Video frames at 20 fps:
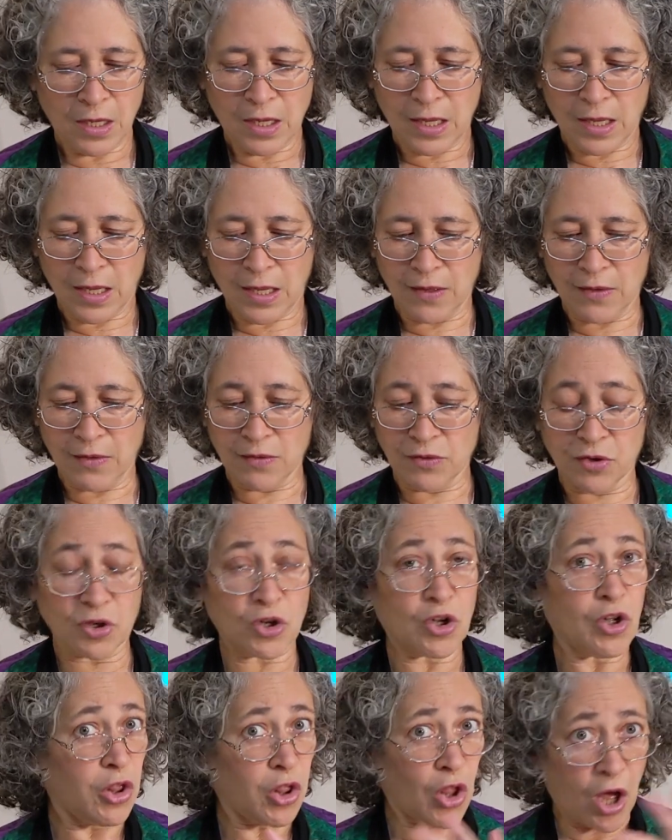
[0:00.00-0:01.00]
And the
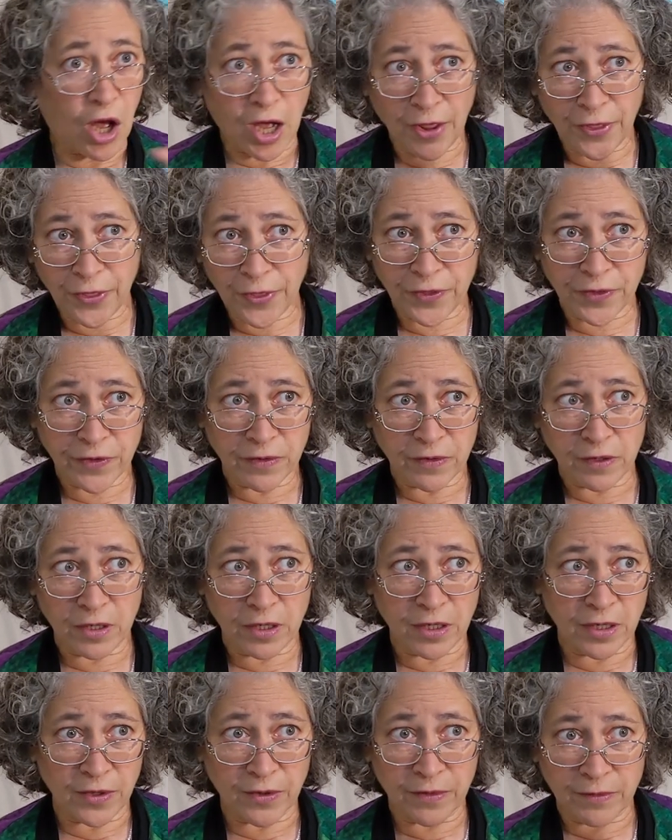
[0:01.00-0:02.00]
cloth
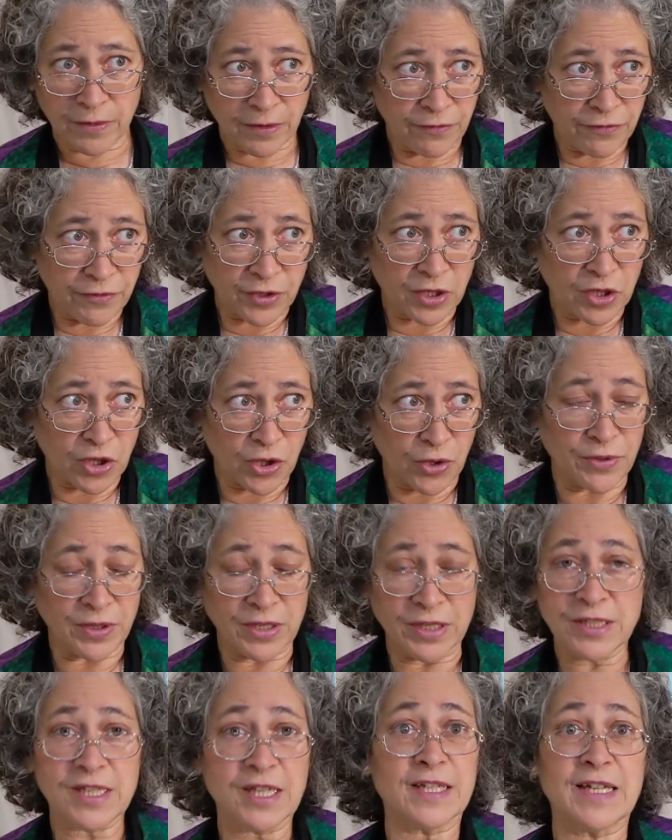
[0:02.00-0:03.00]
of the
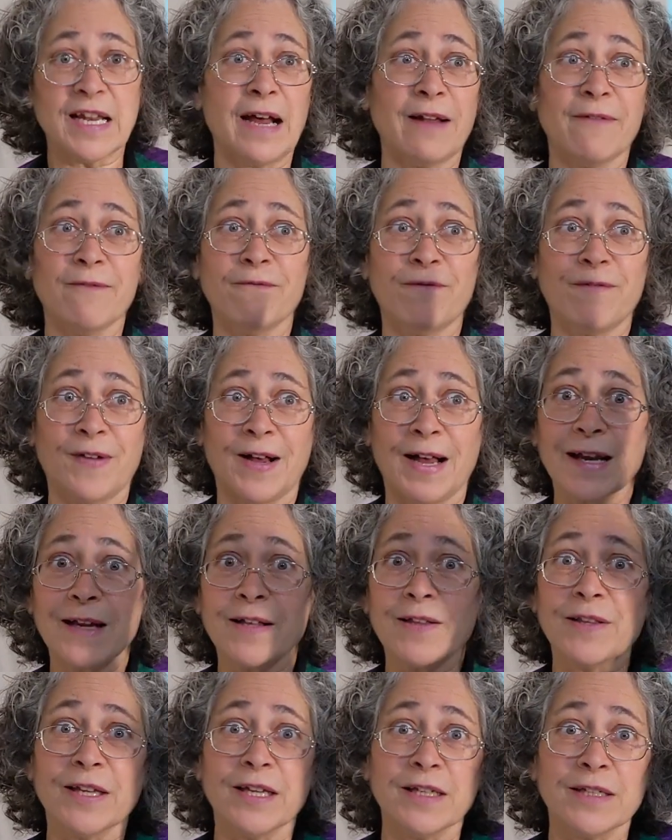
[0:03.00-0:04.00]
clothing did not
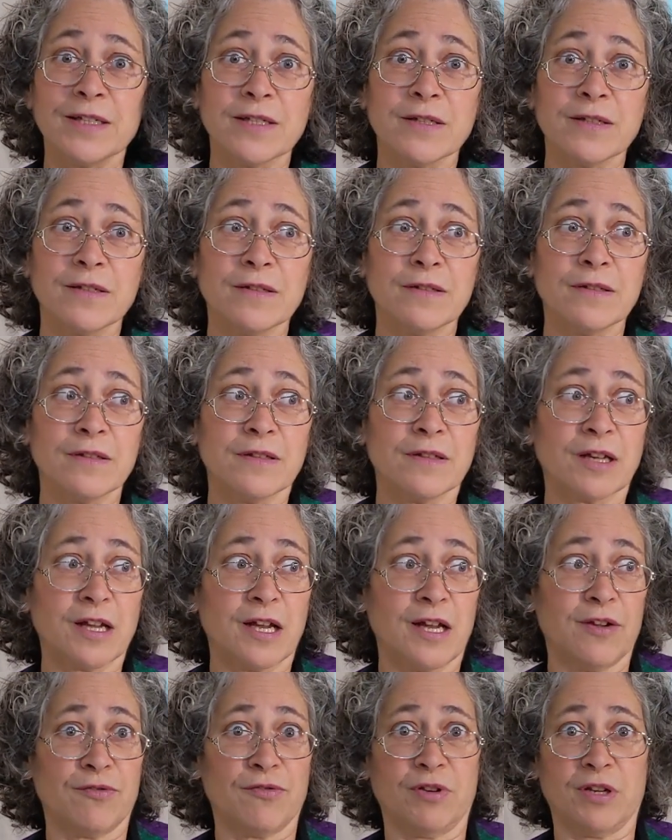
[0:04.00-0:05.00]
violate the
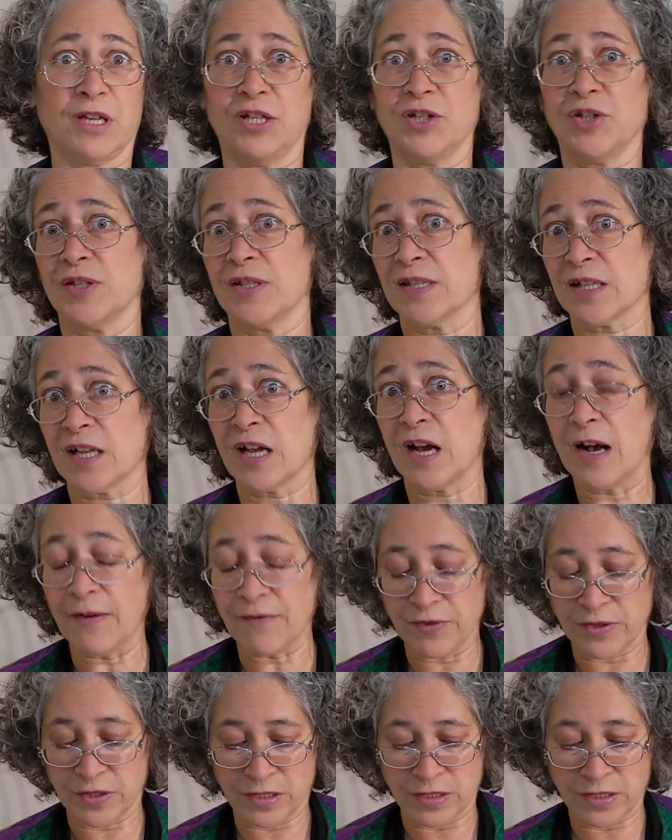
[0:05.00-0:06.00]
congregation's
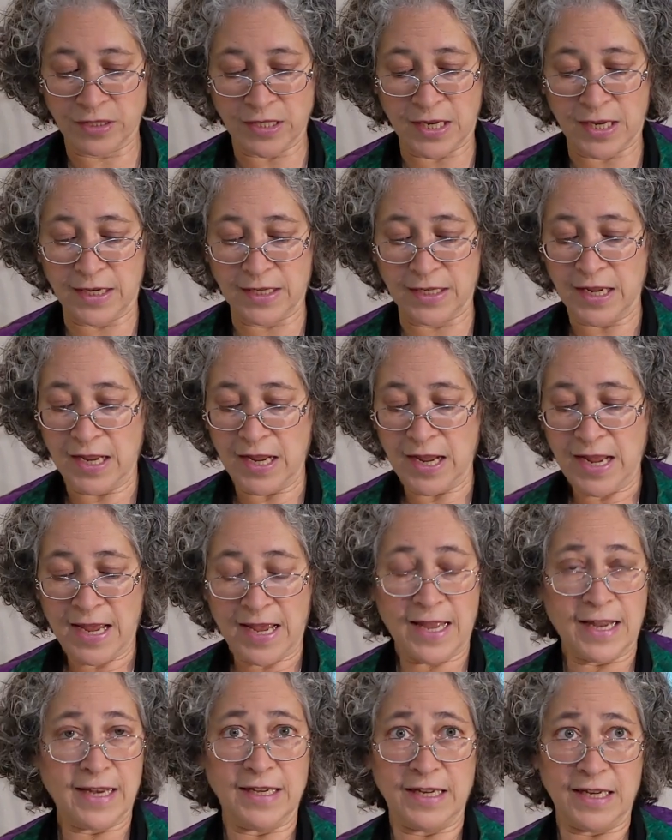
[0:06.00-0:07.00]
covenant, and
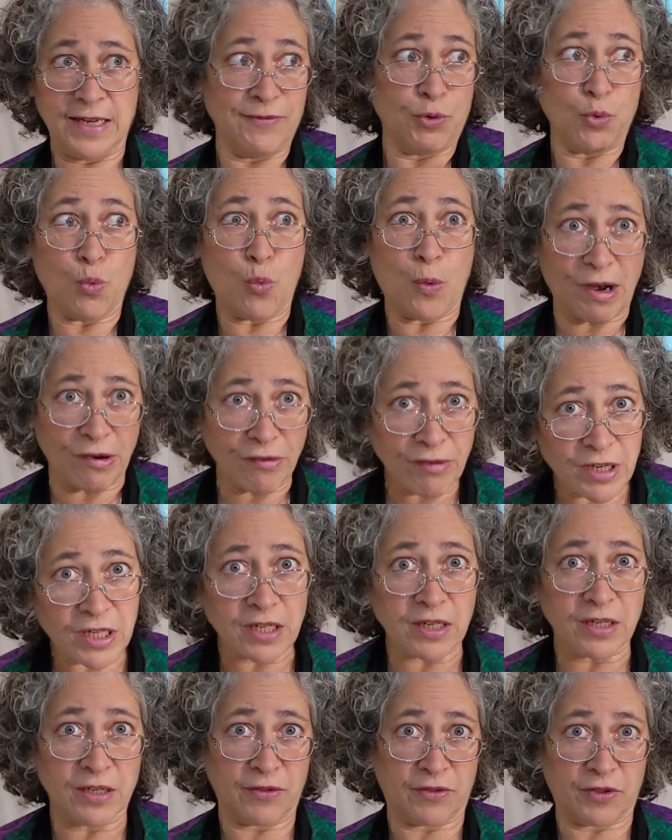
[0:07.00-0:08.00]
even
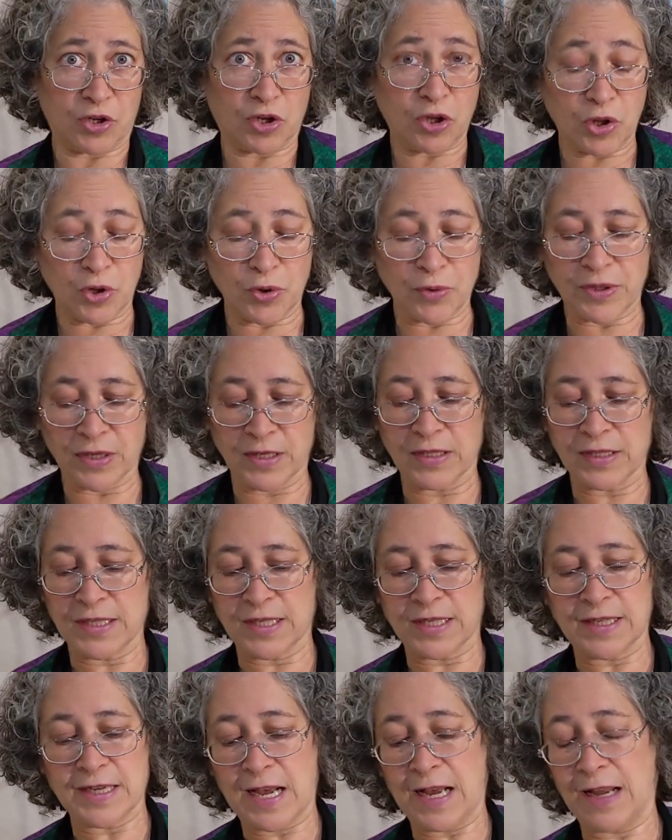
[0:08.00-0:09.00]
wearing the clothing
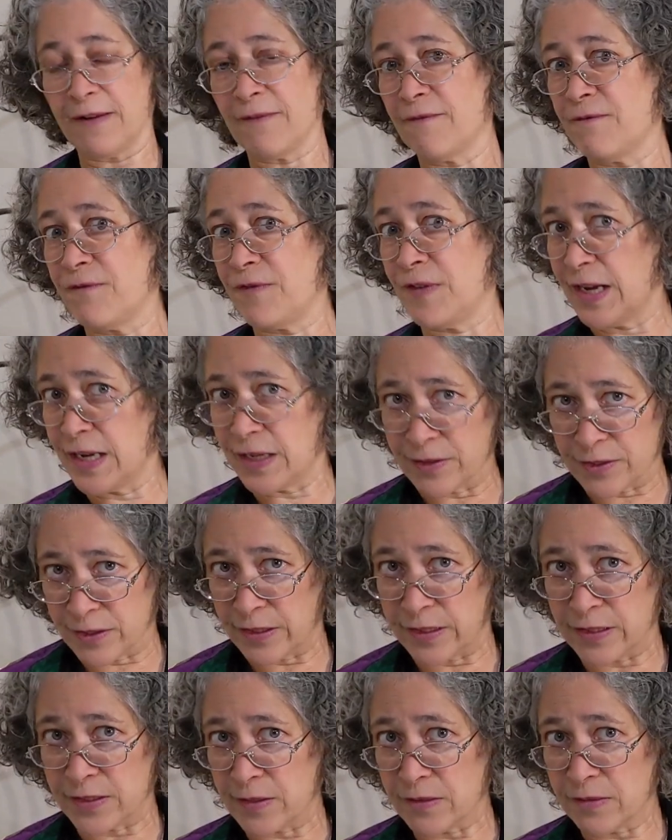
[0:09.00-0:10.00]
did not
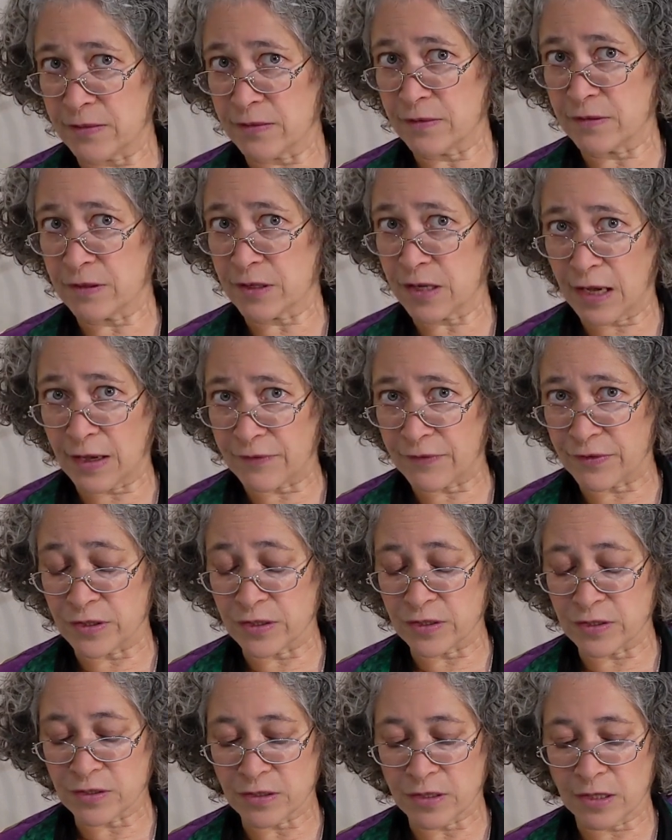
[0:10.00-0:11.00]
violate the
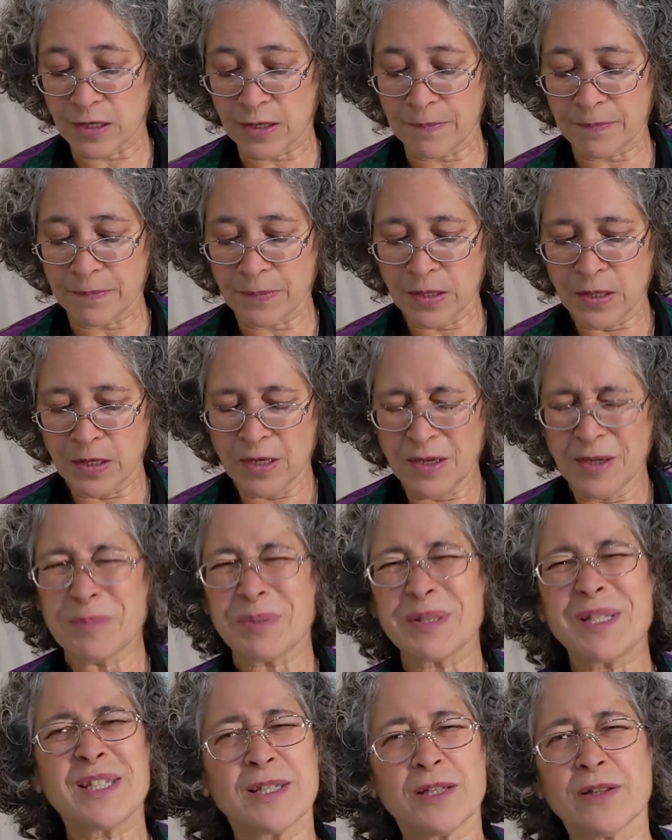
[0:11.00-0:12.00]
covenant.
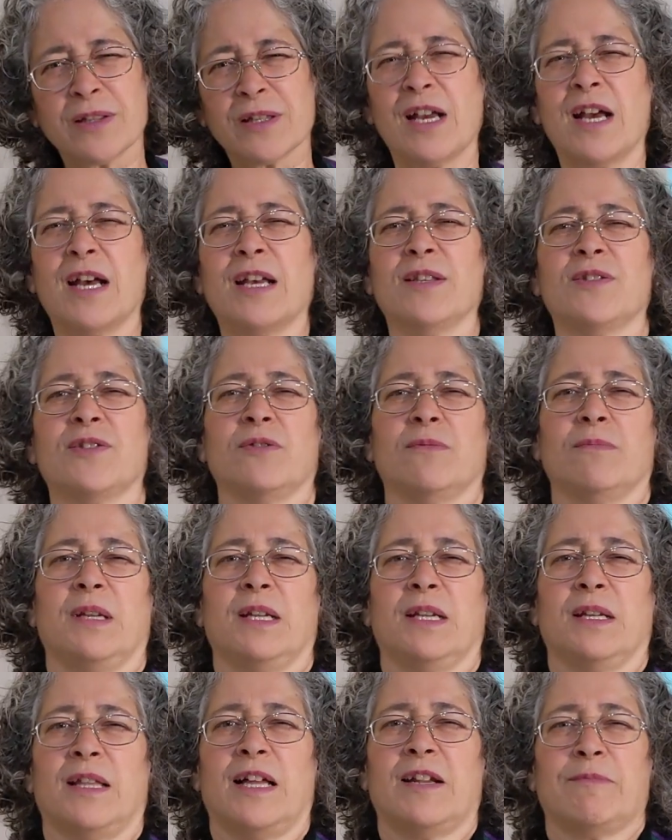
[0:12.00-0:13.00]
But still, the costume made
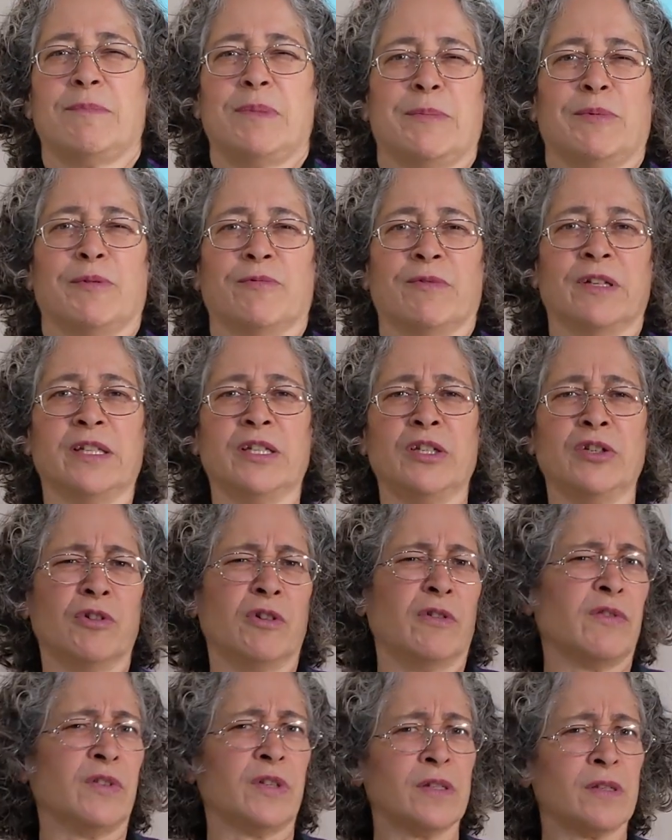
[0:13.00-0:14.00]
a lot of people really
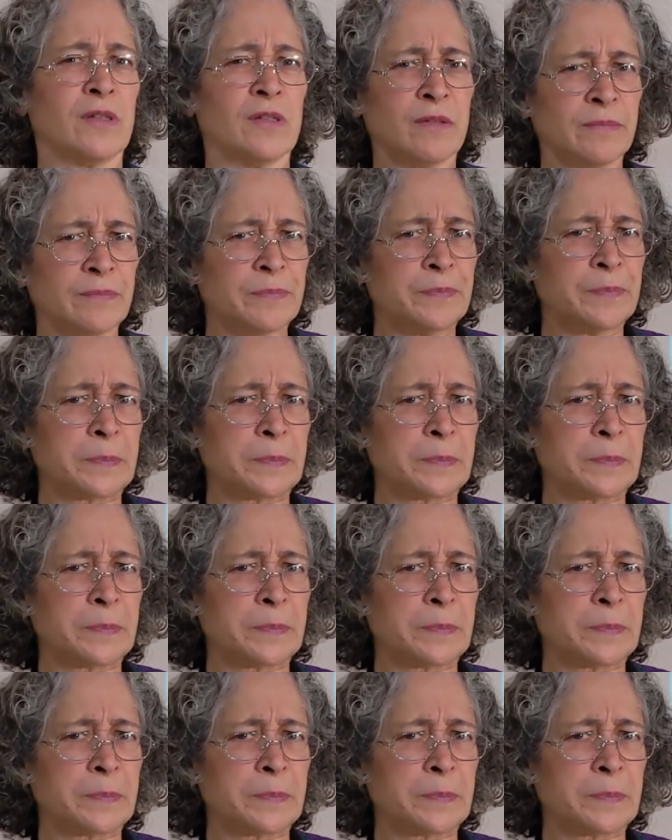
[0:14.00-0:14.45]
nervous.